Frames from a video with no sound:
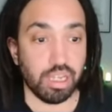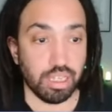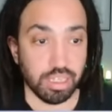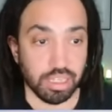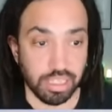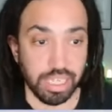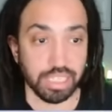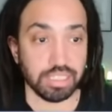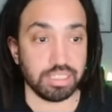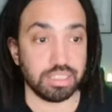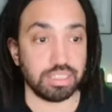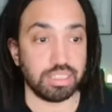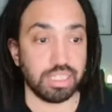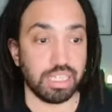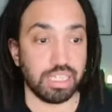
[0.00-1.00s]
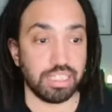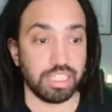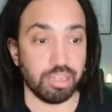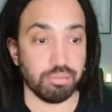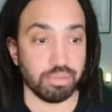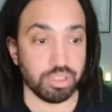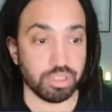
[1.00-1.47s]
Yes, and then
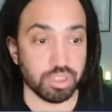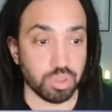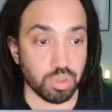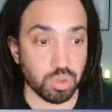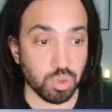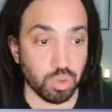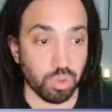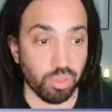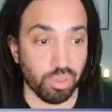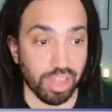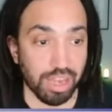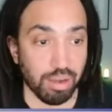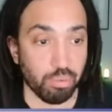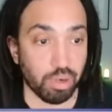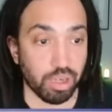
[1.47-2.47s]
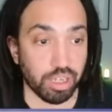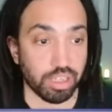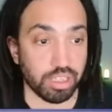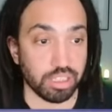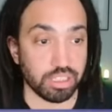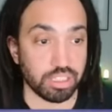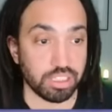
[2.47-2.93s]
I'm going to store that
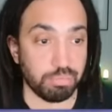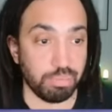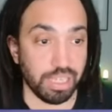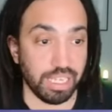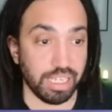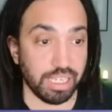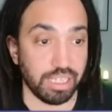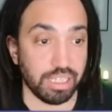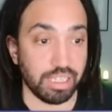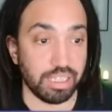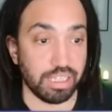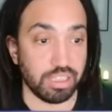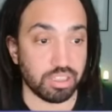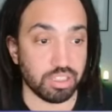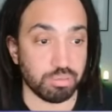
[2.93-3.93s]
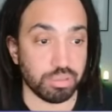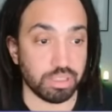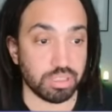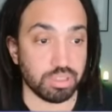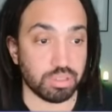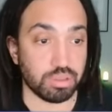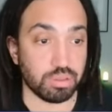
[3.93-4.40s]
one to B. So I press
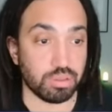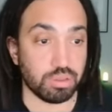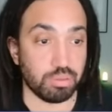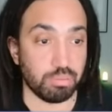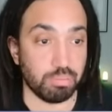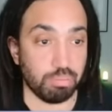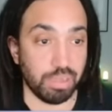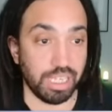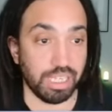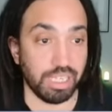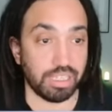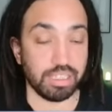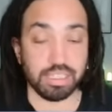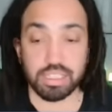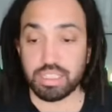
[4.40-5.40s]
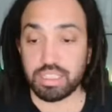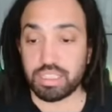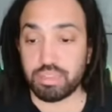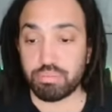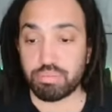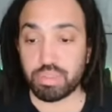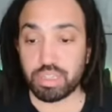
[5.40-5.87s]
store B.
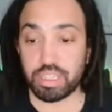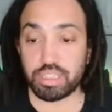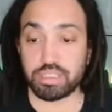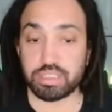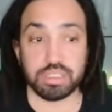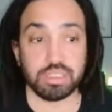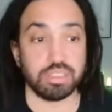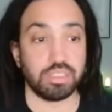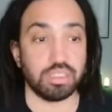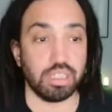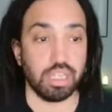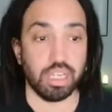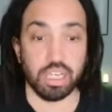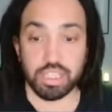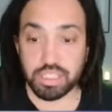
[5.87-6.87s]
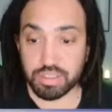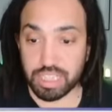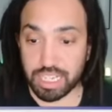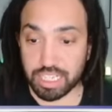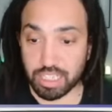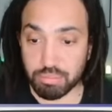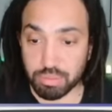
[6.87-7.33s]
Brilliant. So
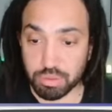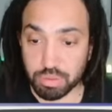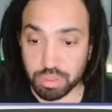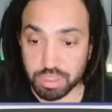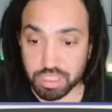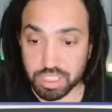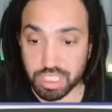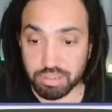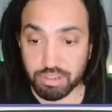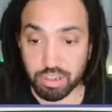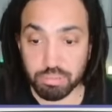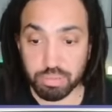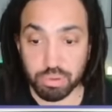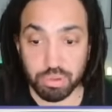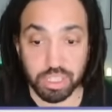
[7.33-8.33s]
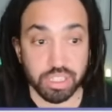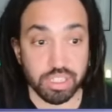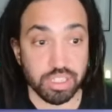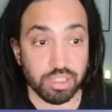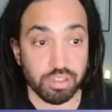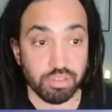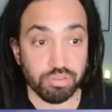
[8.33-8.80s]
that number was
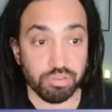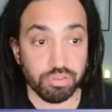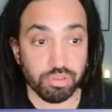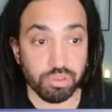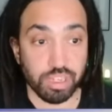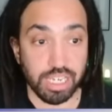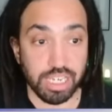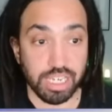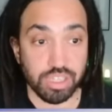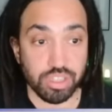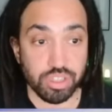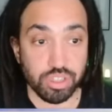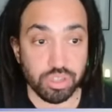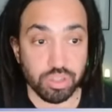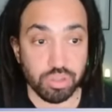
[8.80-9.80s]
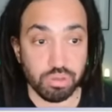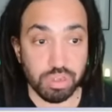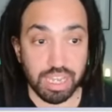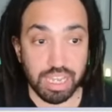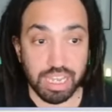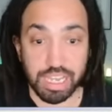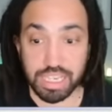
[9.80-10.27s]

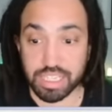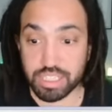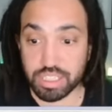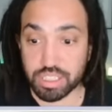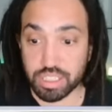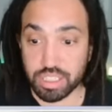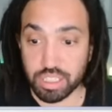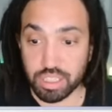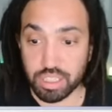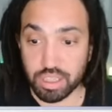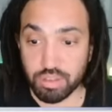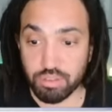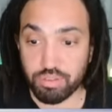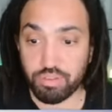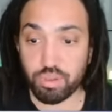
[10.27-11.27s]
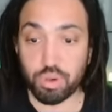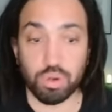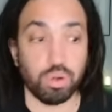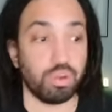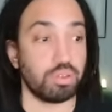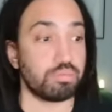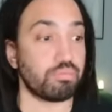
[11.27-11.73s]
0.3284.